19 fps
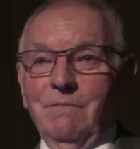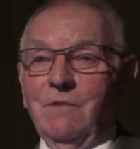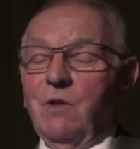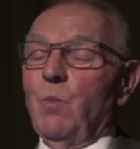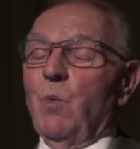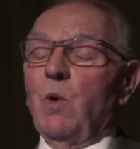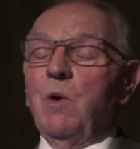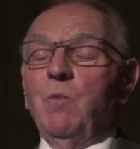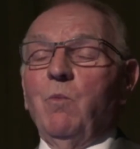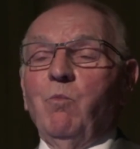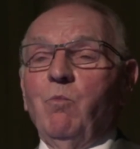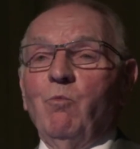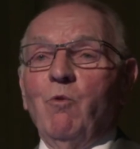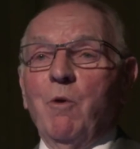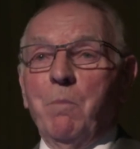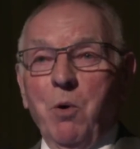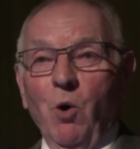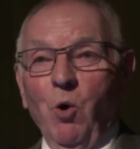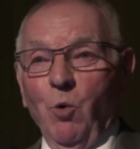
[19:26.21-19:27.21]
The
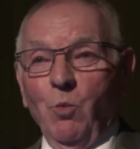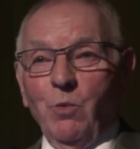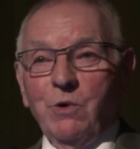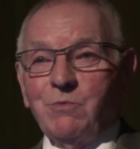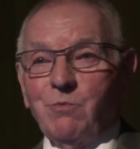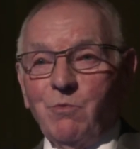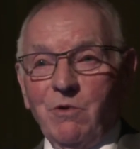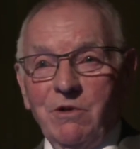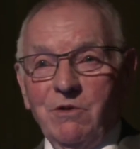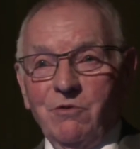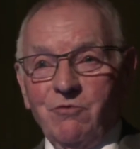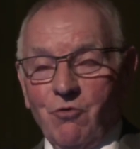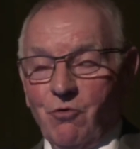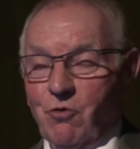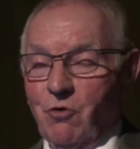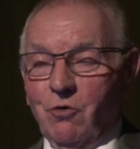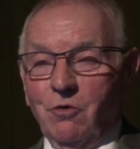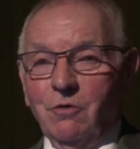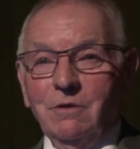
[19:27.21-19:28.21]
report was
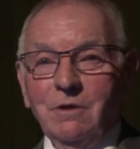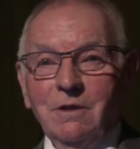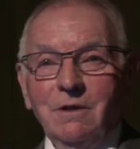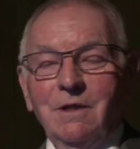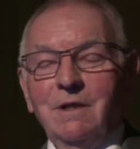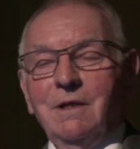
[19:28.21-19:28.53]
withdrawn